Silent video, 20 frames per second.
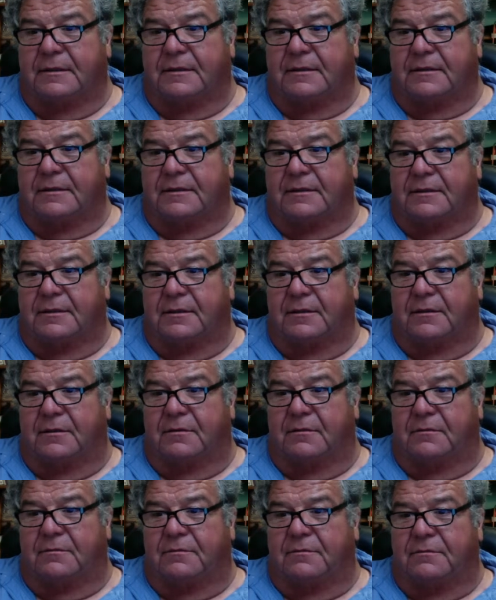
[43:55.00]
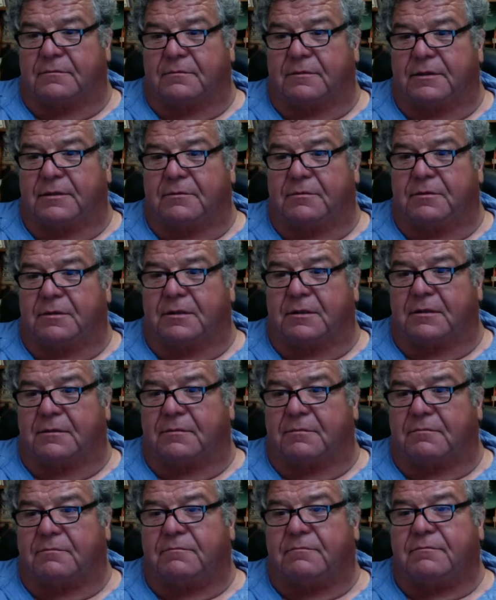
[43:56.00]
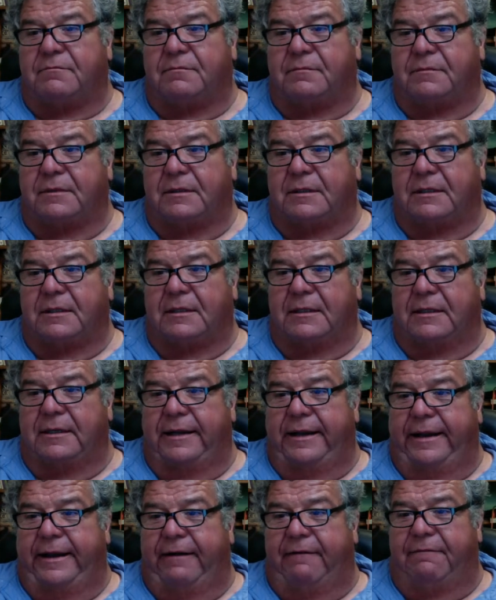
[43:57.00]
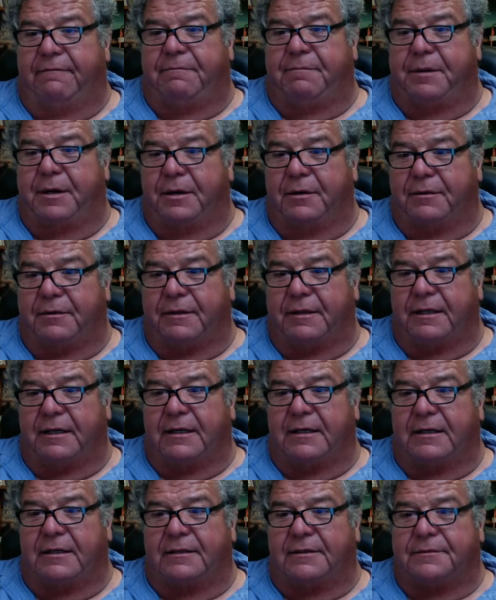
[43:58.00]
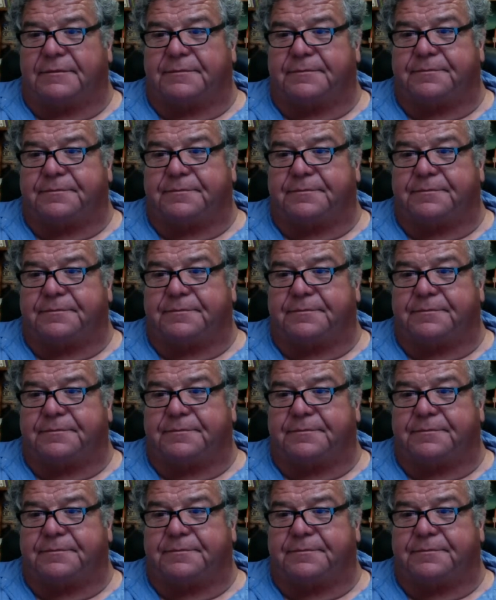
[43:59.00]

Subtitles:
So we will have both a